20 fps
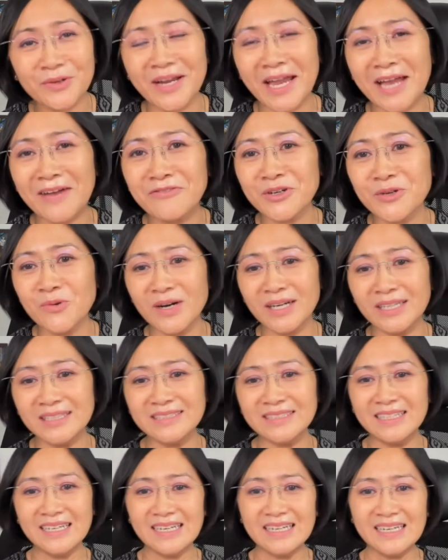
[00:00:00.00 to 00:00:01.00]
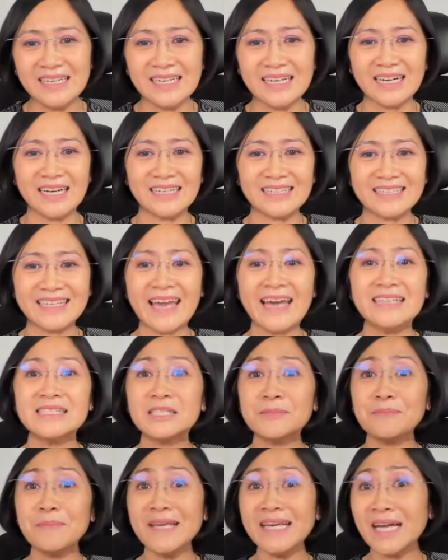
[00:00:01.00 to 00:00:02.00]
where everyone uh, can
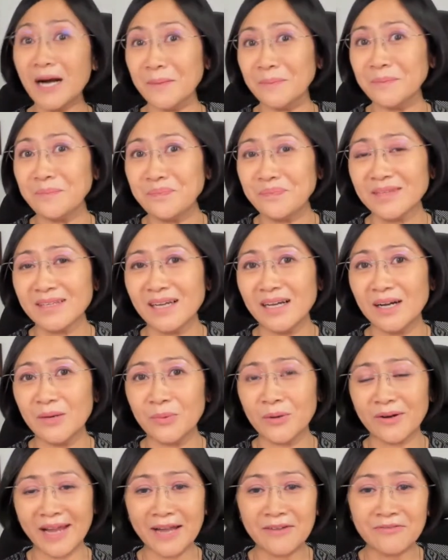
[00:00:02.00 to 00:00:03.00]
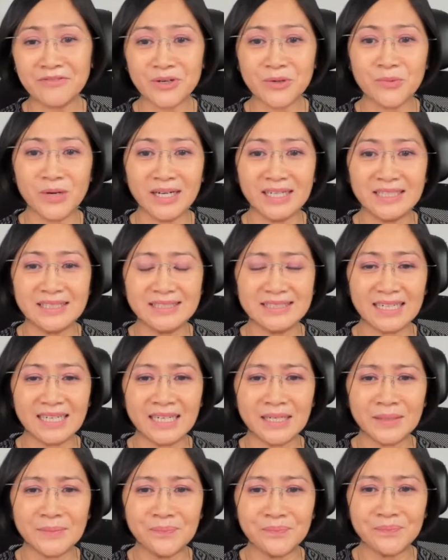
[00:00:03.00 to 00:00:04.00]
speak up, uh, where everyone
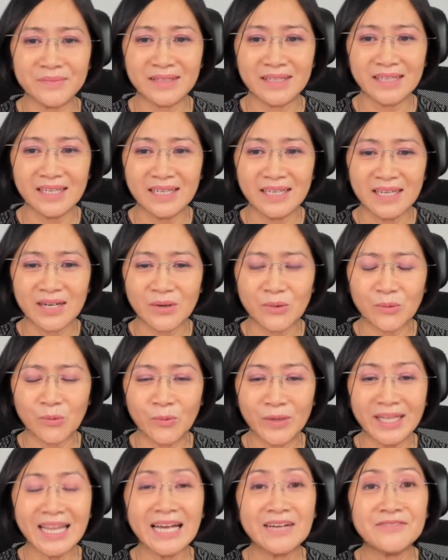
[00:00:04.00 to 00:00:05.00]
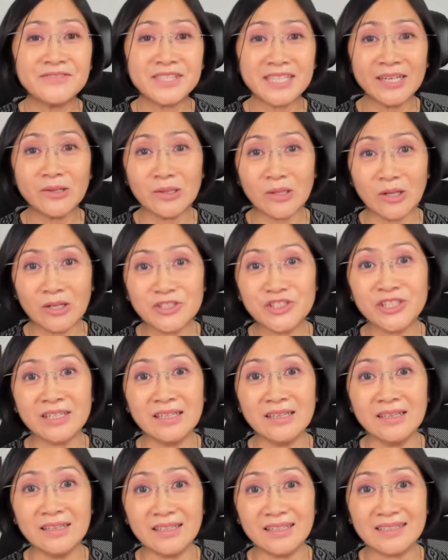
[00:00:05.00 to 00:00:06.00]
um, will have
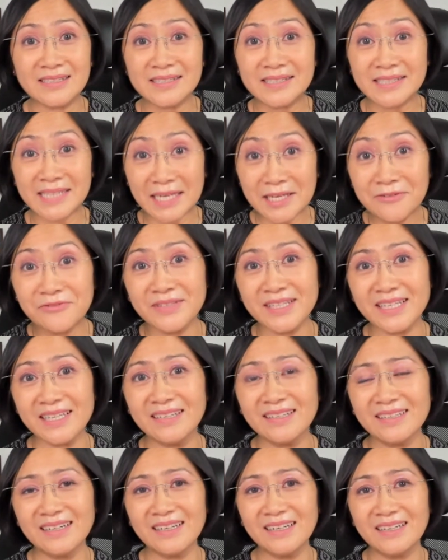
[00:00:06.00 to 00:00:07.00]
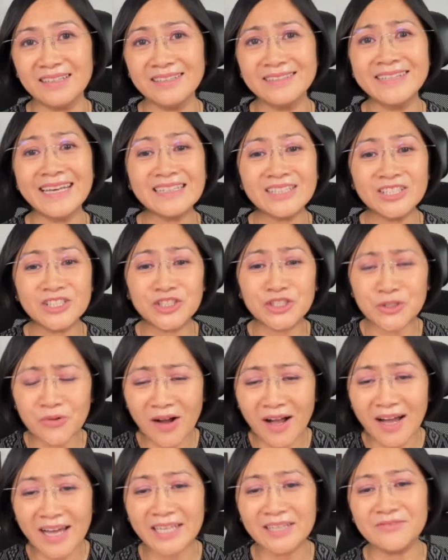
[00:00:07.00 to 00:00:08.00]
psychological safety. And that
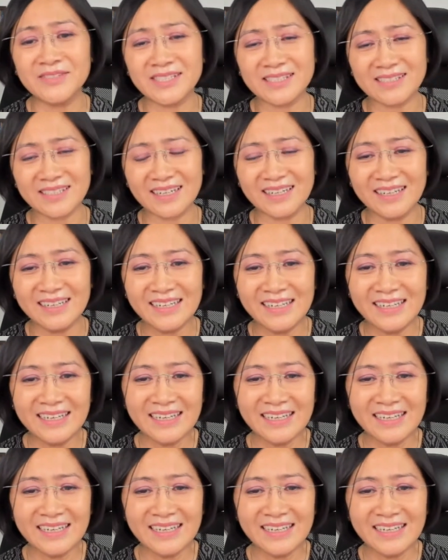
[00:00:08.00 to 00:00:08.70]
drives, uh,